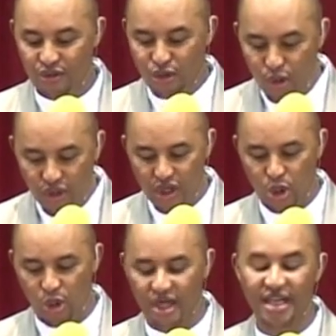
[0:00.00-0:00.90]
to the
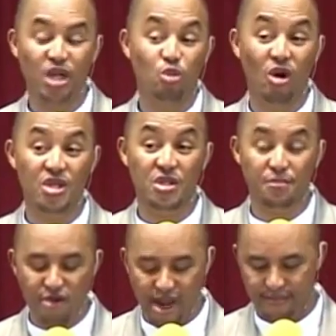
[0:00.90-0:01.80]
Jordan, it was
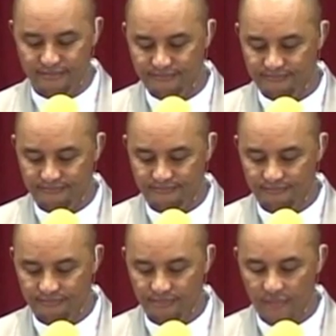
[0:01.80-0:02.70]
spring.
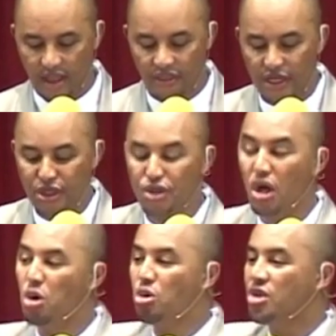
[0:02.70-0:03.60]
The
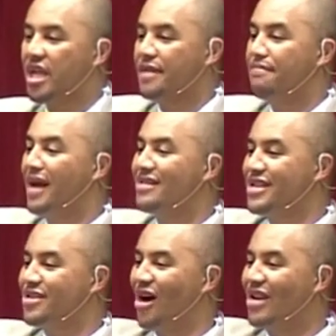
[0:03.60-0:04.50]
snows had
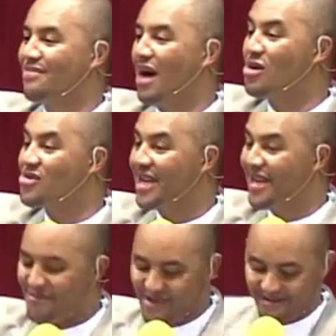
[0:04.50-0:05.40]
melted on Mount
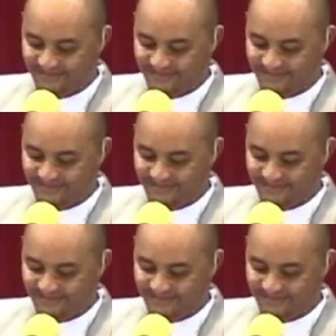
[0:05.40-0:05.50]
Hermon.